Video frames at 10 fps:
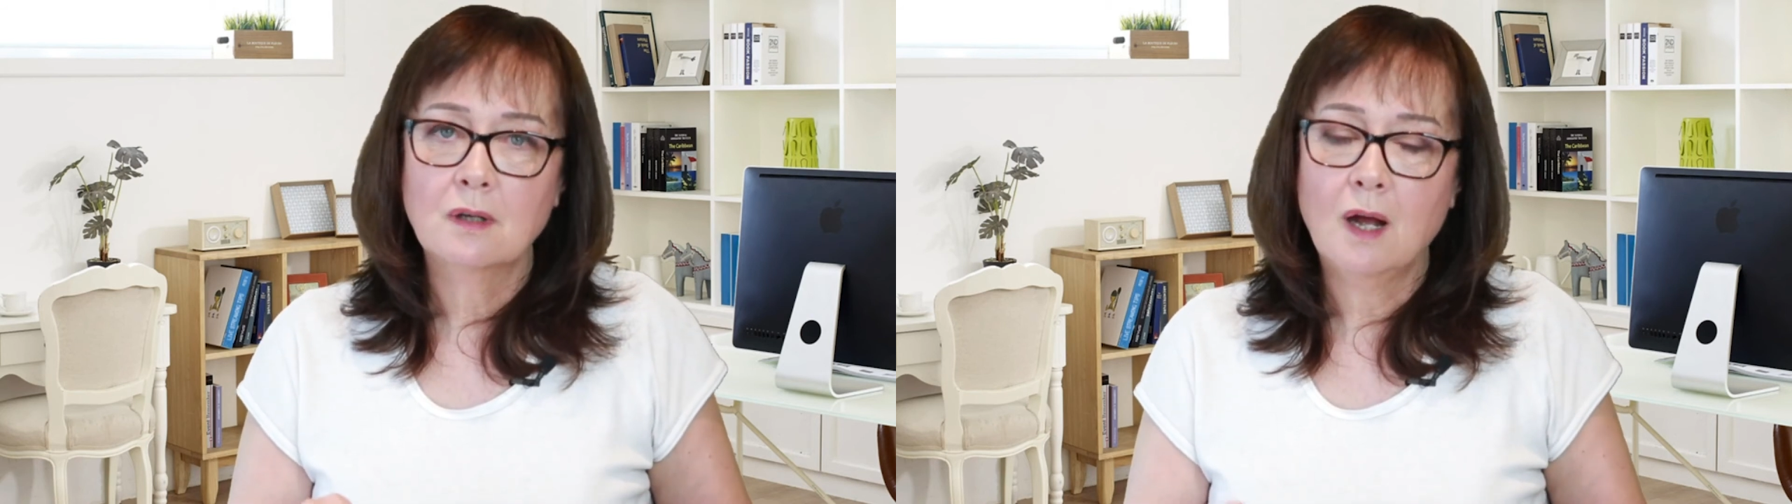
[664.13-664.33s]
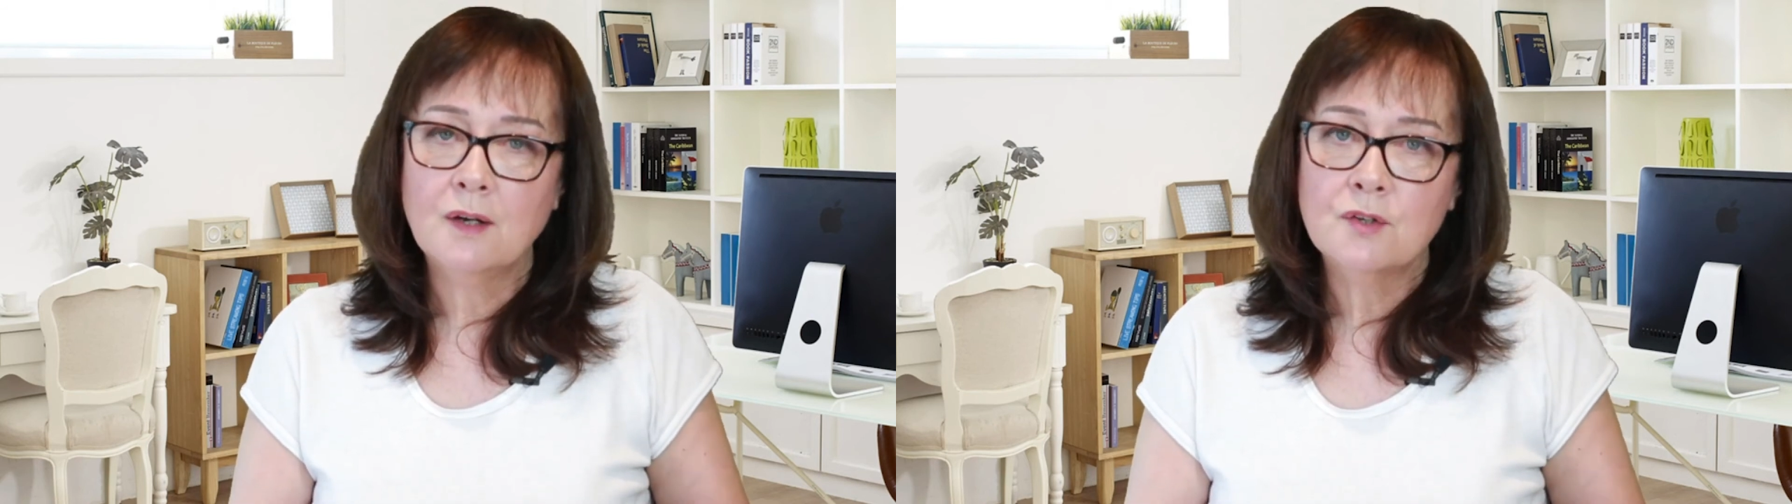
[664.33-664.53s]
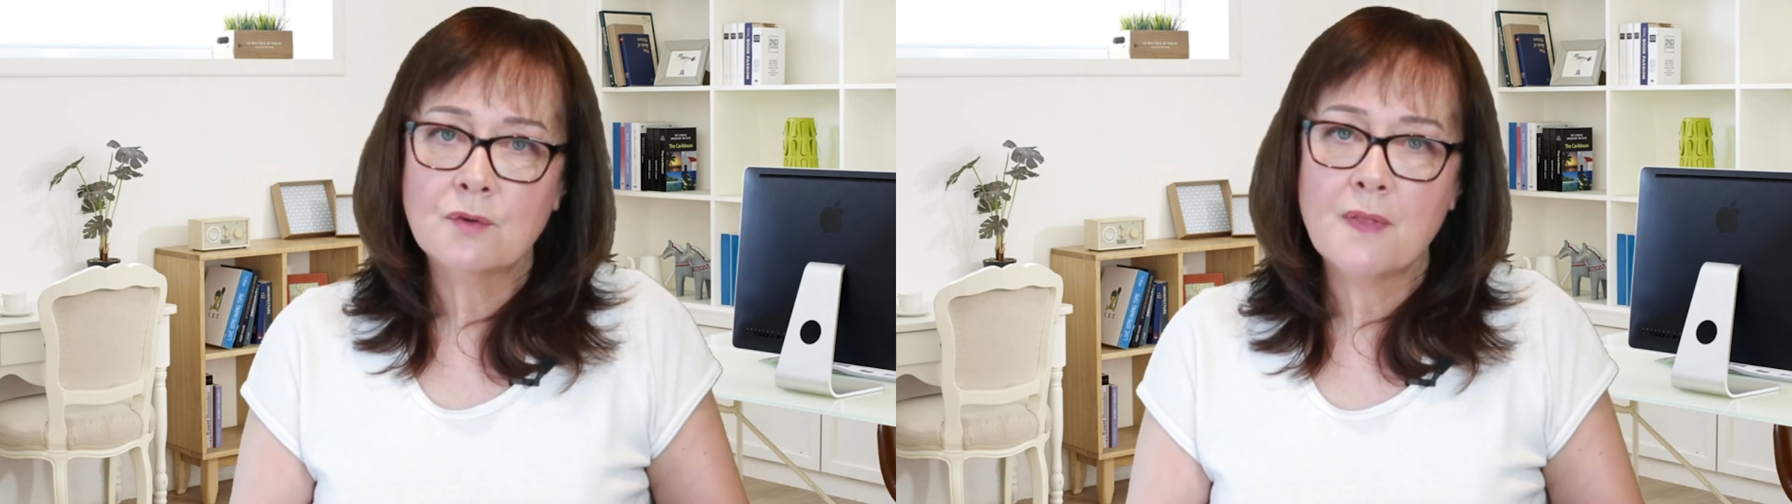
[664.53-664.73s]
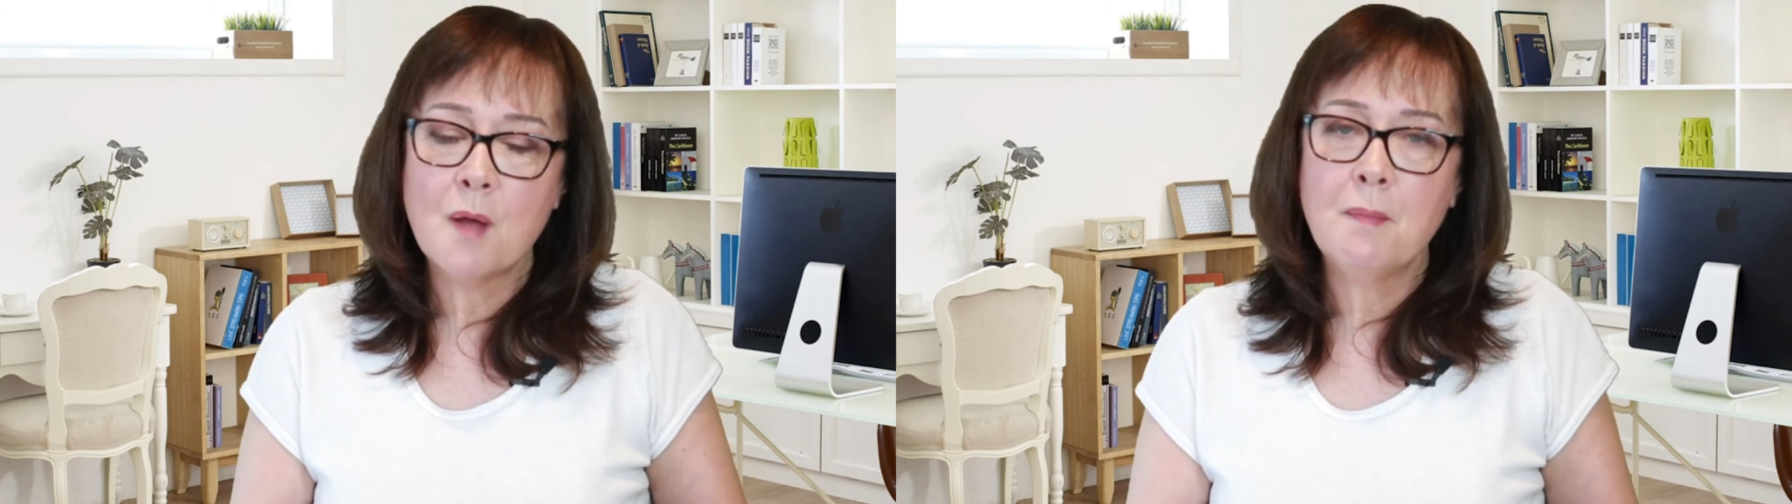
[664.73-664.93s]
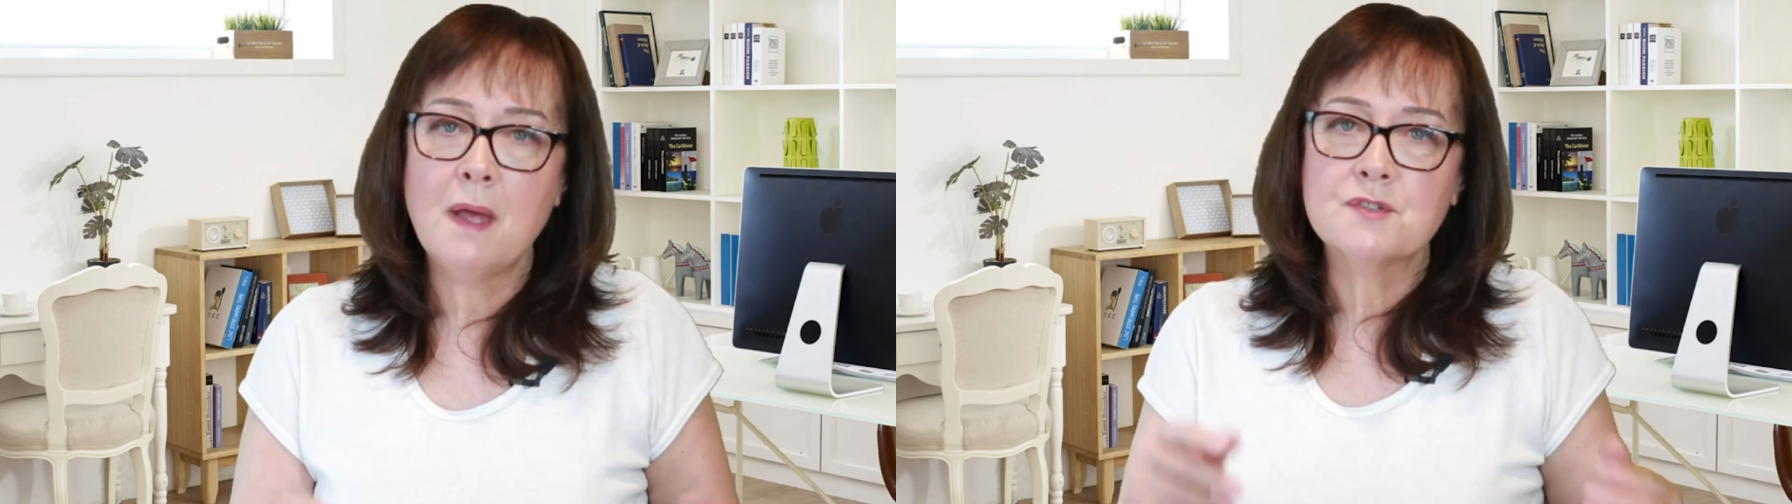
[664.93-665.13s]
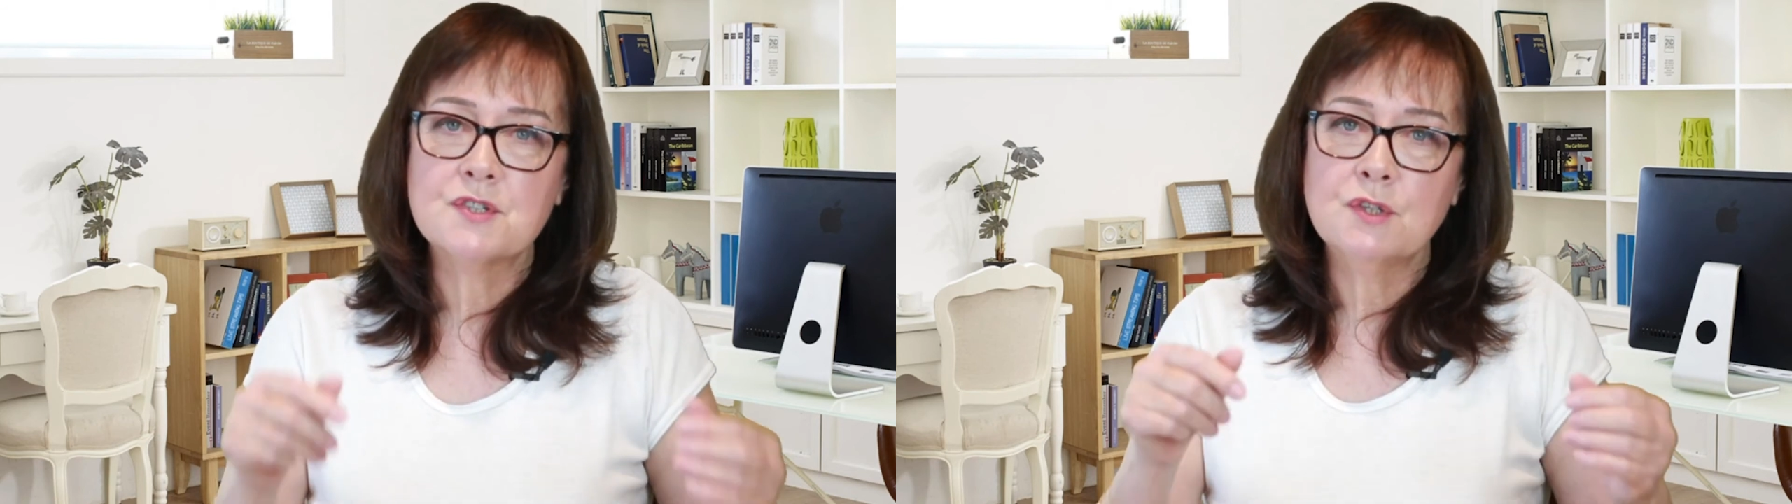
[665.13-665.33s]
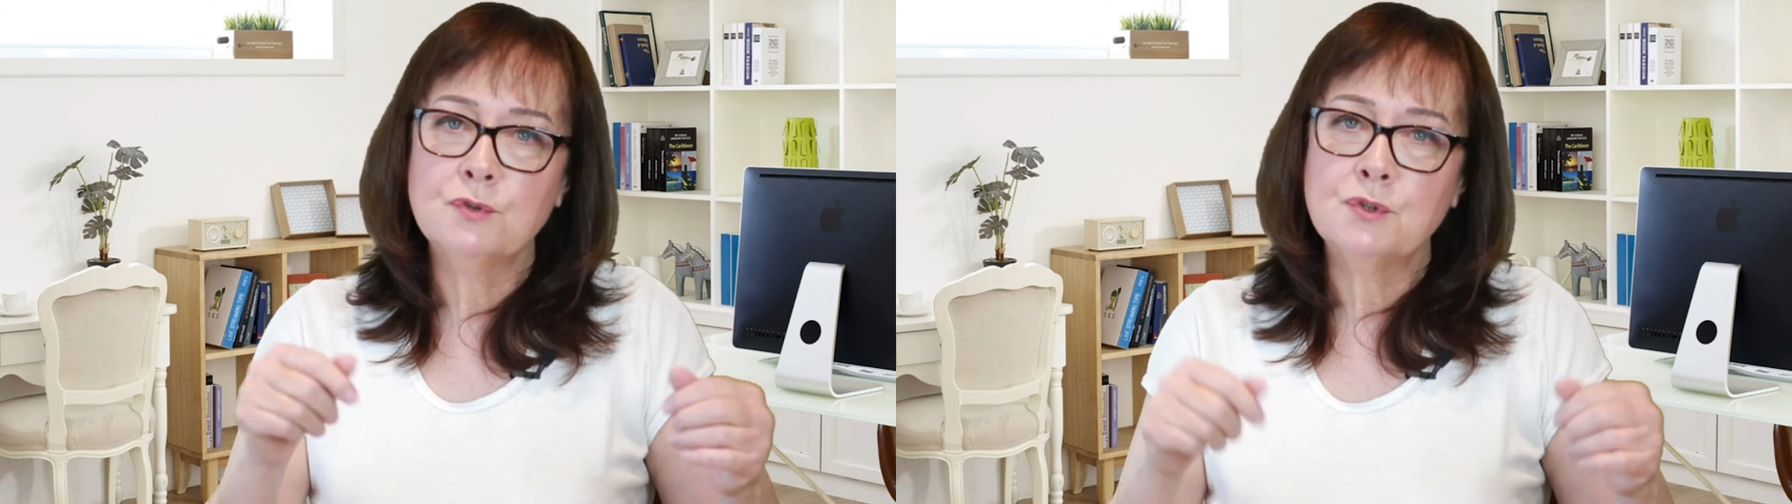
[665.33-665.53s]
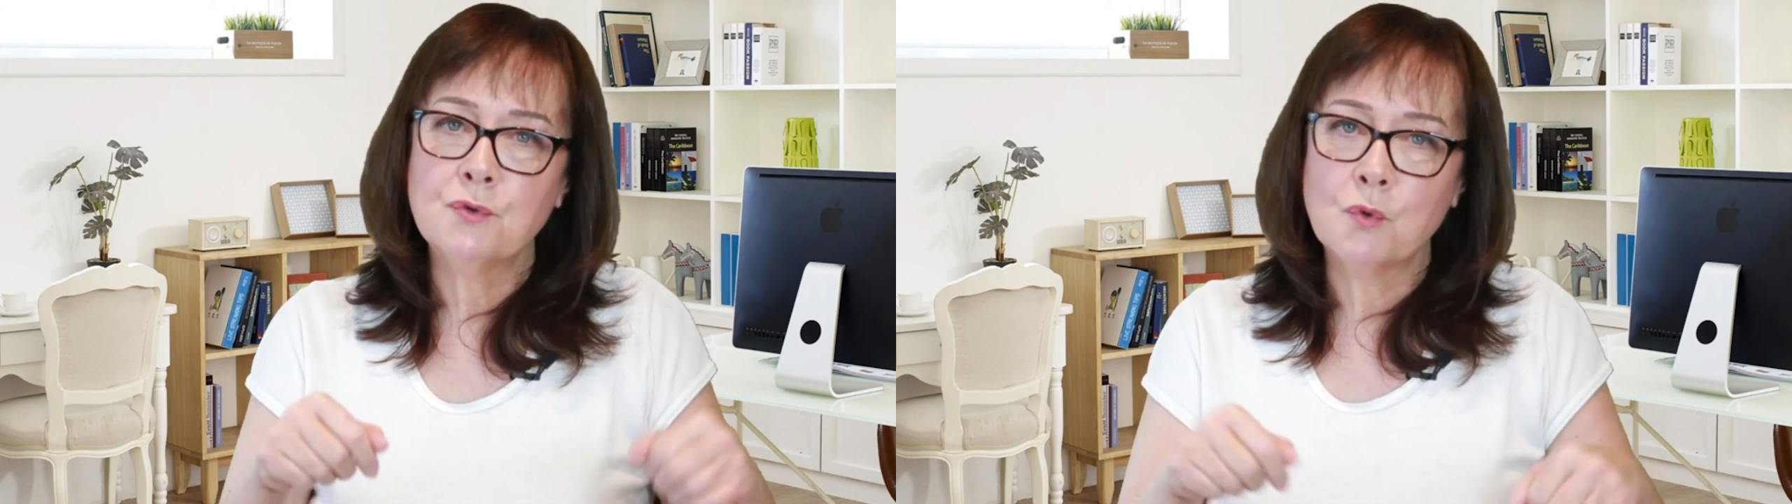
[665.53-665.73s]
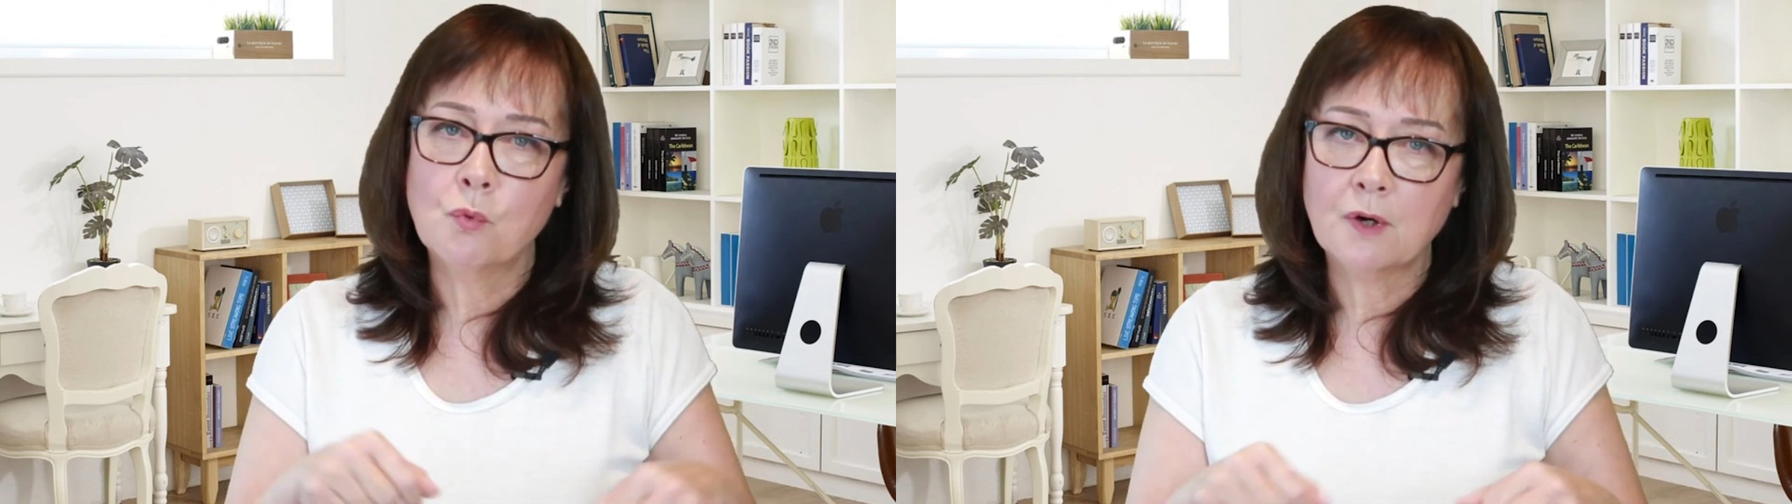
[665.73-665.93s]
under them and still do the work